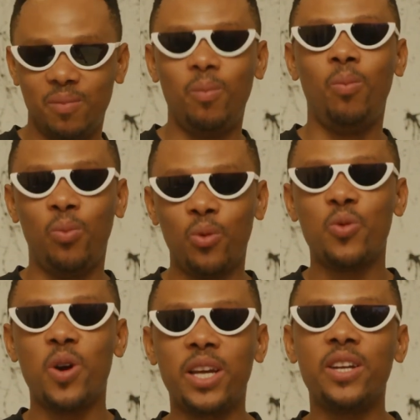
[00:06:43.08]

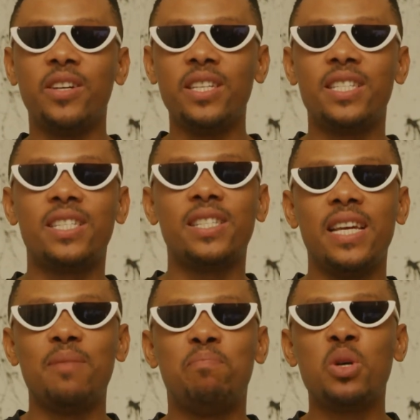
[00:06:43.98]
working on it
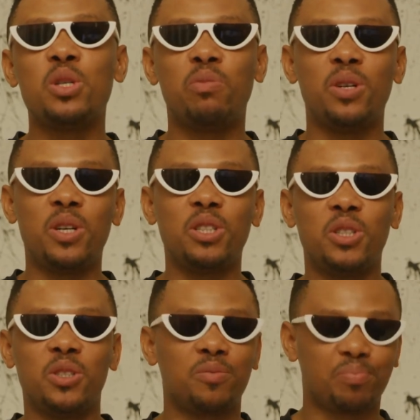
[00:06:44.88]

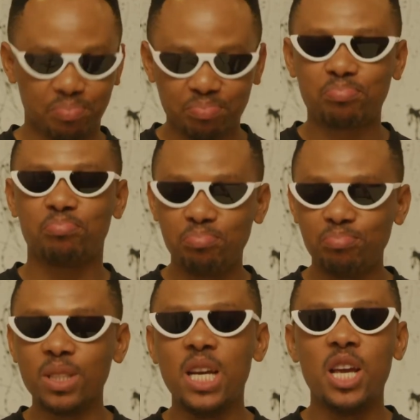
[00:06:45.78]
post-production,
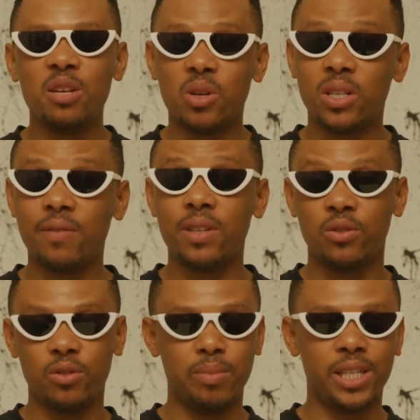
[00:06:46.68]
you must have a
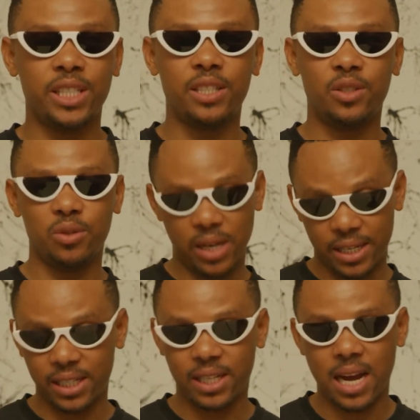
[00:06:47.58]
good machine to
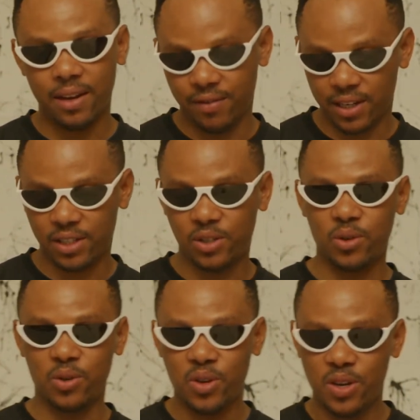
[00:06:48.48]
edit that event.
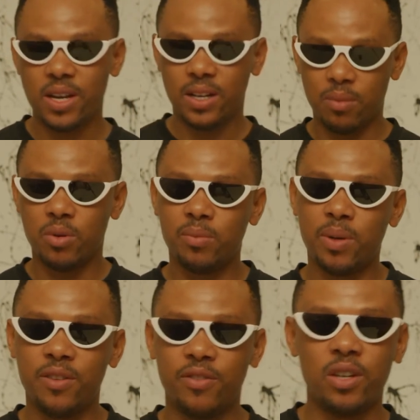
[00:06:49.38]
So they must
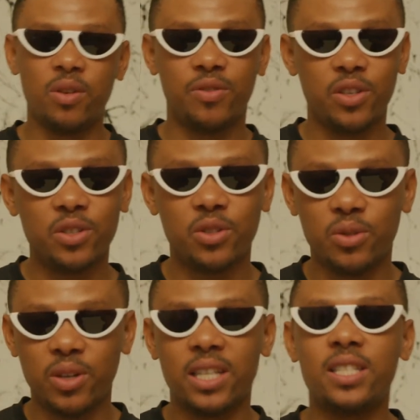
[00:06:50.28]
pay you very well for you to do
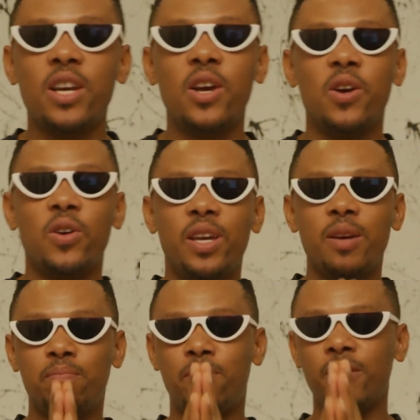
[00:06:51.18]
that. Okay,
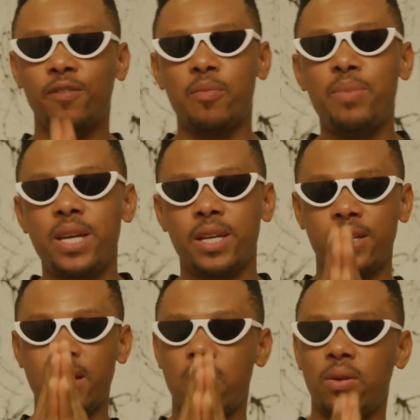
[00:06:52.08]
but for me,
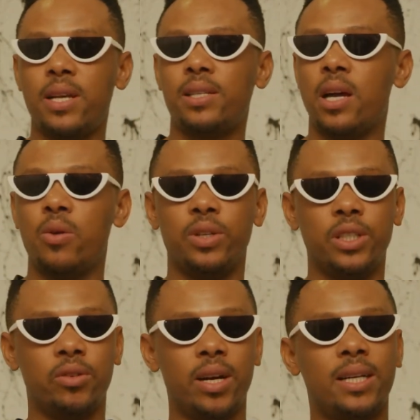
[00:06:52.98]
now let's start with
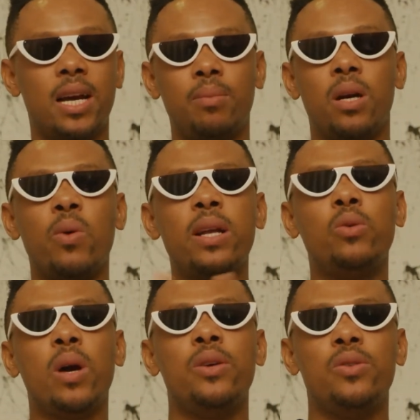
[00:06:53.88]
the red camera. When do
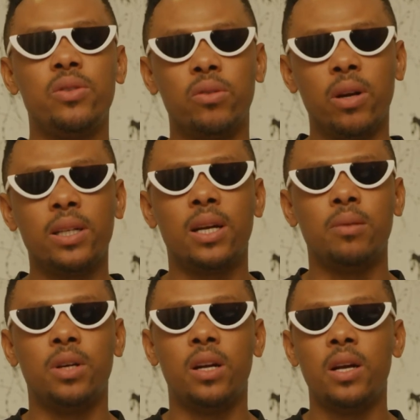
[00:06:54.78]
I use the red
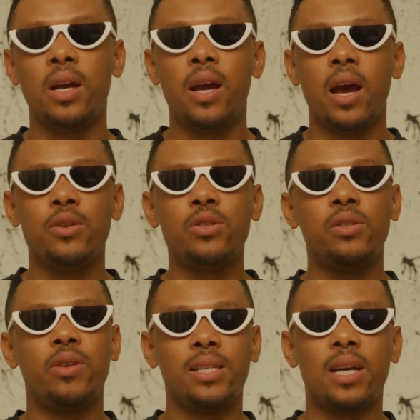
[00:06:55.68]
camera? I use the
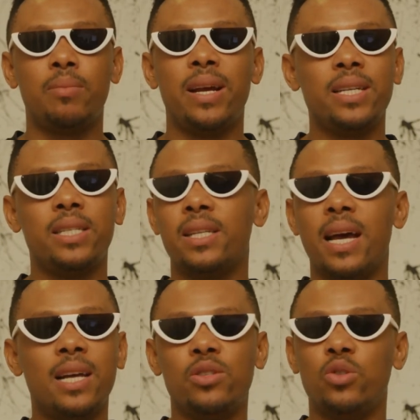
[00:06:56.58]
red camera anything that
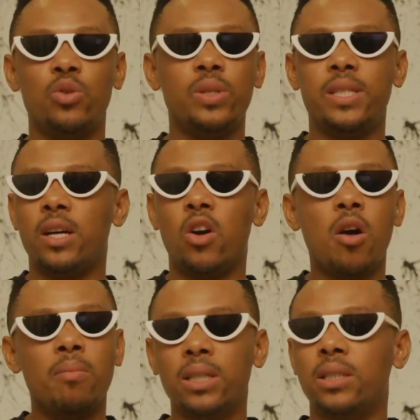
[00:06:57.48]
has to do with a
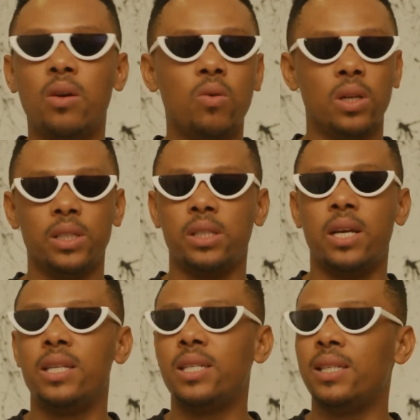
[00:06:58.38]
commercial quality,
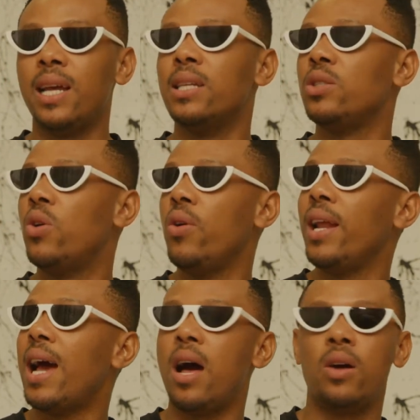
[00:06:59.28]
anything that is going
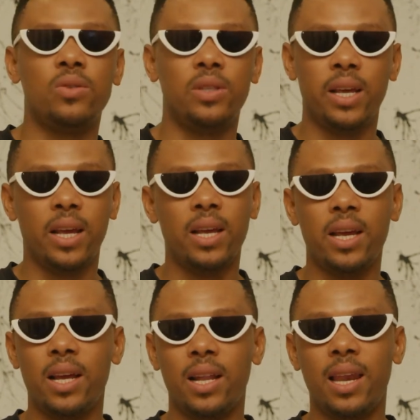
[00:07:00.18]
out there,
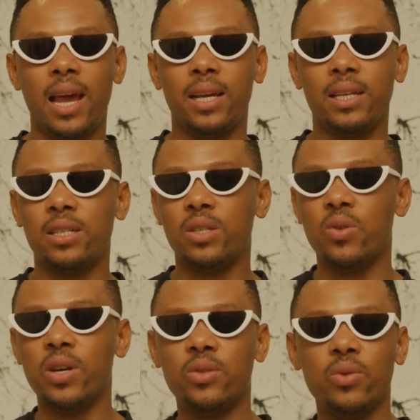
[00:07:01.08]
like is
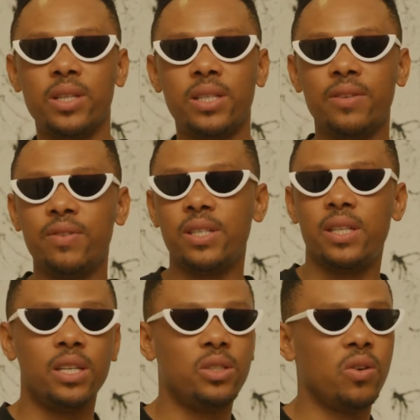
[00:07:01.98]
going to a TV
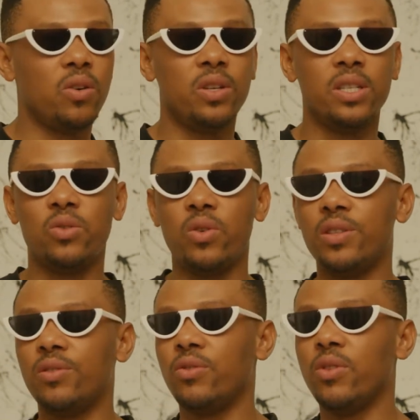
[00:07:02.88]
station, is going
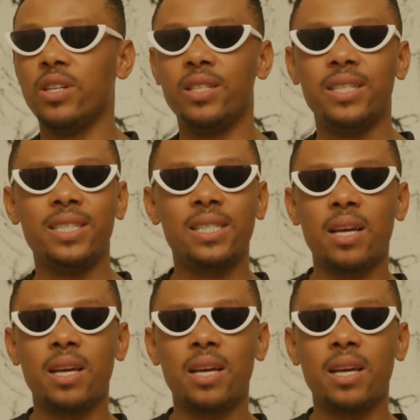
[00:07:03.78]
to a digital